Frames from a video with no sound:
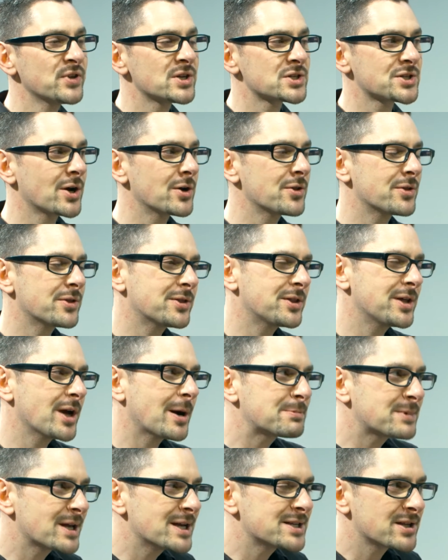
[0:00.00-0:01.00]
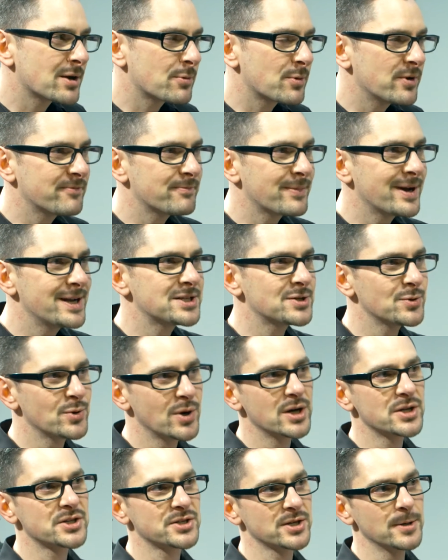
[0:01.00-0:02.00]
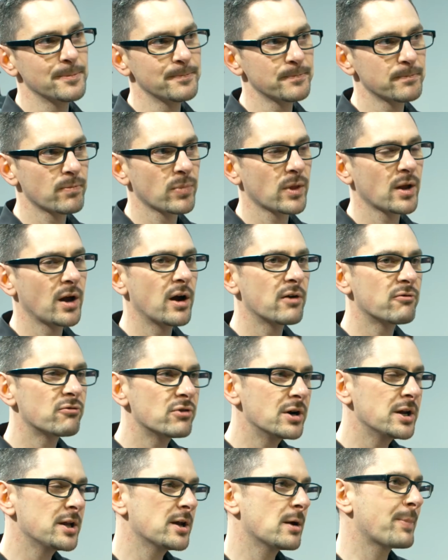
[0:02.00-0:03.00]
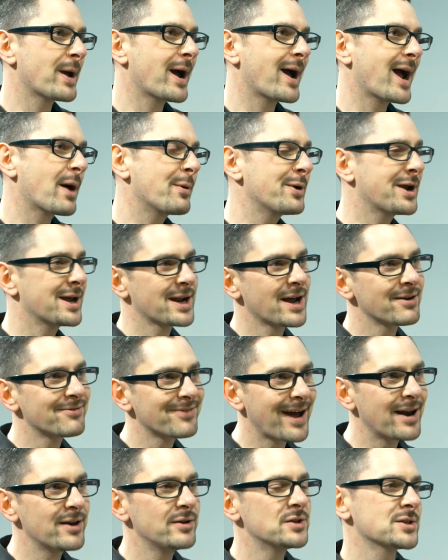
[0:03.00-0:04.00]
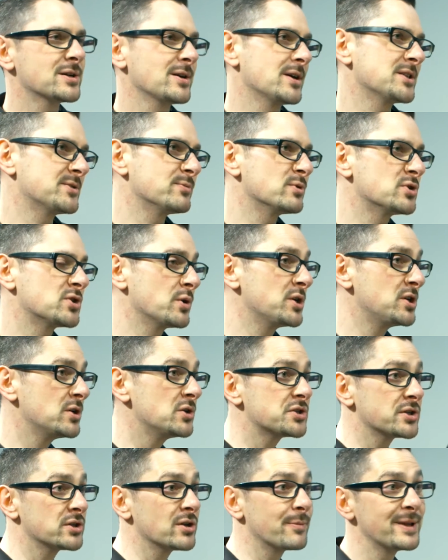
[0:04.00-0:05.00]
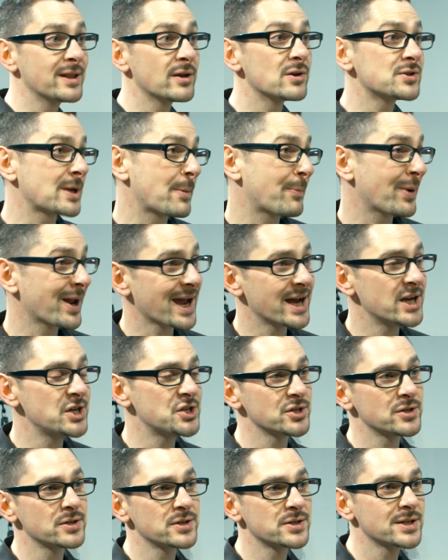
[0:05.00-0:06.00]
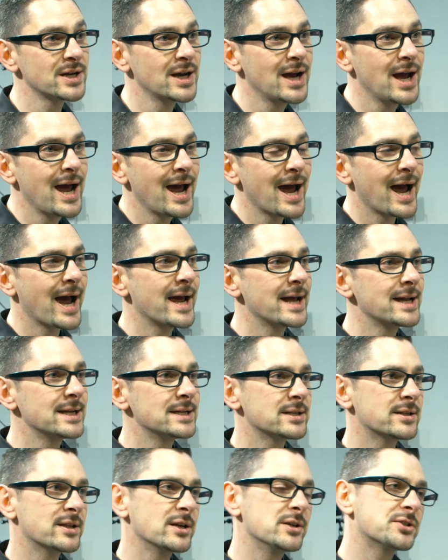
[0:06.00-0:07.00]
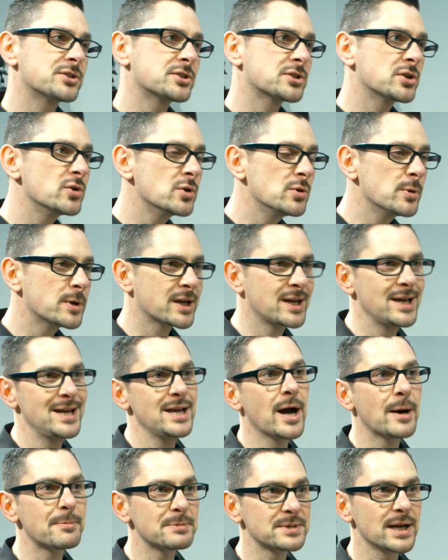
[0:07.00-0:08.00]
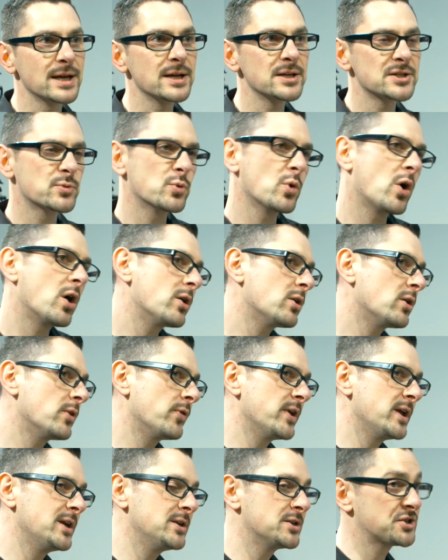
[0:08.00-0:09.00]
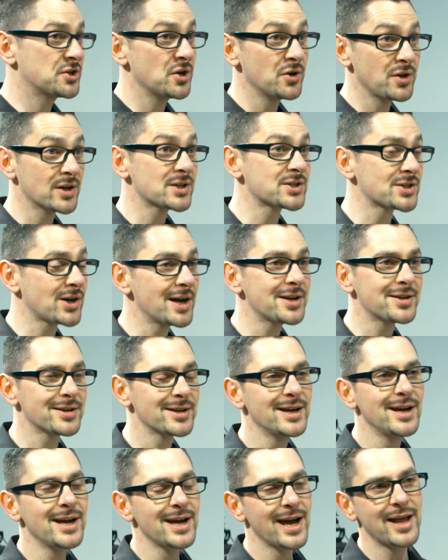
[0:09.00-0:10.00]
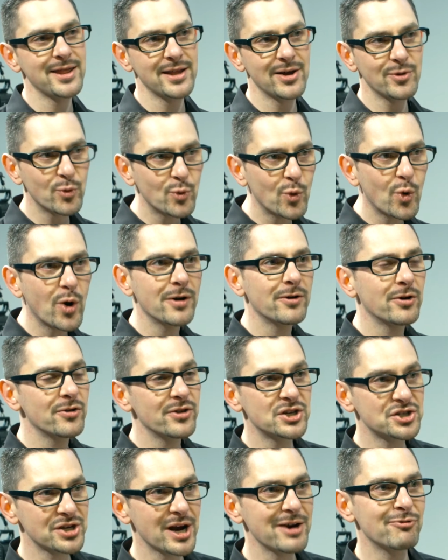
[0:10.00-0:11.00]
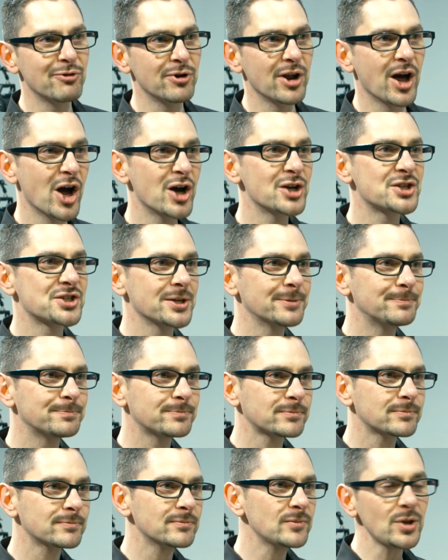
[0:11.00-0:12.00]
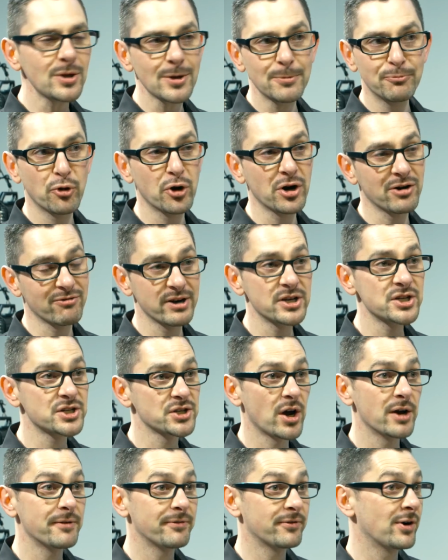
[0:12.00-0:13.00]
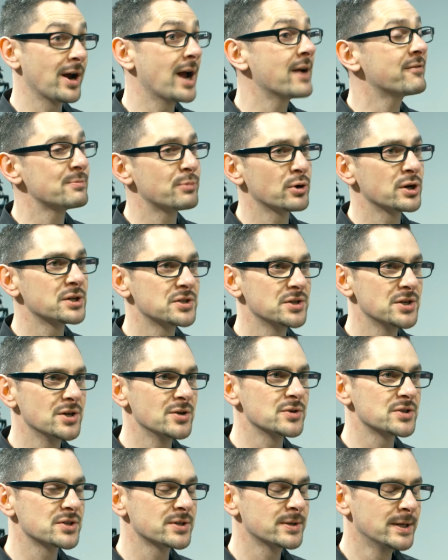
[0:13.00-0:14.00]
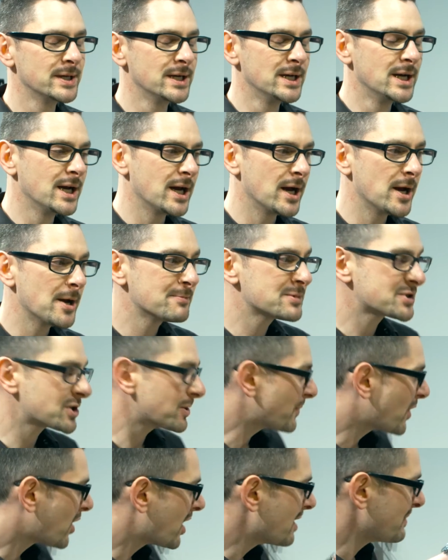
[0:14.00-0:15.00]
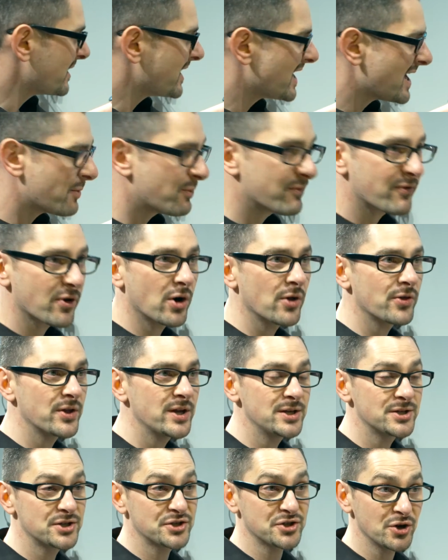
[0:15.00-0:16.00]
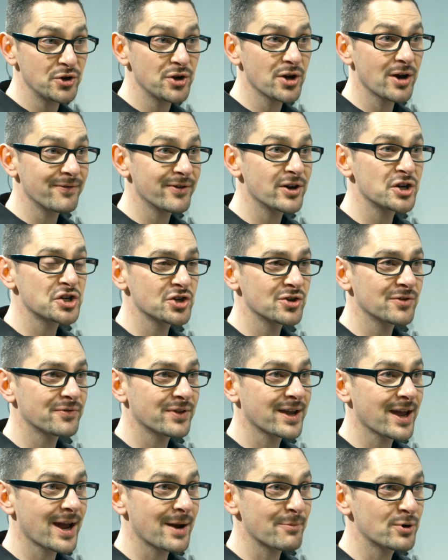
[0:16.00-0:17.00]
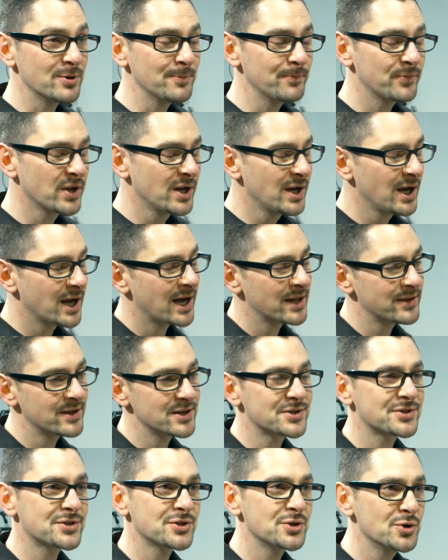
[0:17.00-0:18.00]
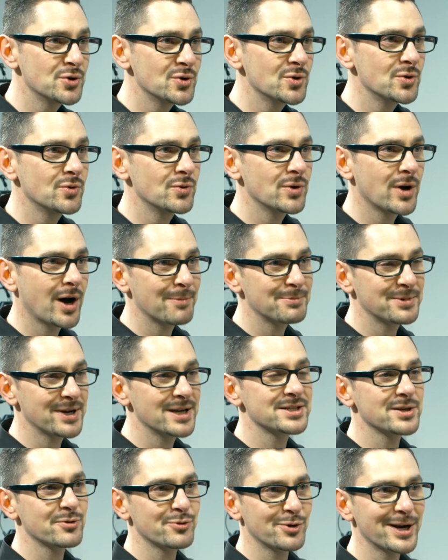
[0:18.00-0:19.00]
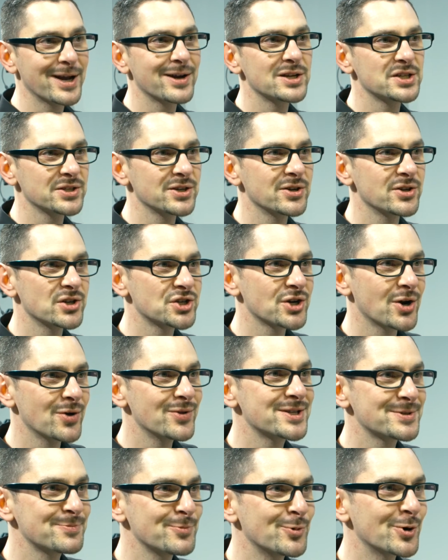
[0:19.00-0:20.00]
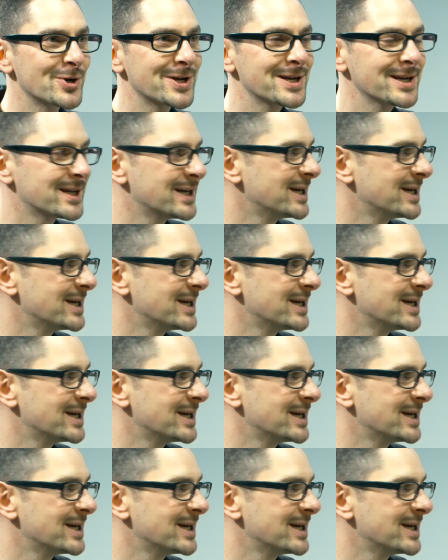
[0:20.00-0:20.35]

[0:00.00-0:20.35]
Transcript: So the updates that we've made to URSA are really about how we can add value to customers who are using them in those applications. And there's two key updates, one on the studio side and then one on the general URSA product range side for everybody to use. So behind me here we've got the studio version of the camera, and there's two updates that we're announcing at the show this morning.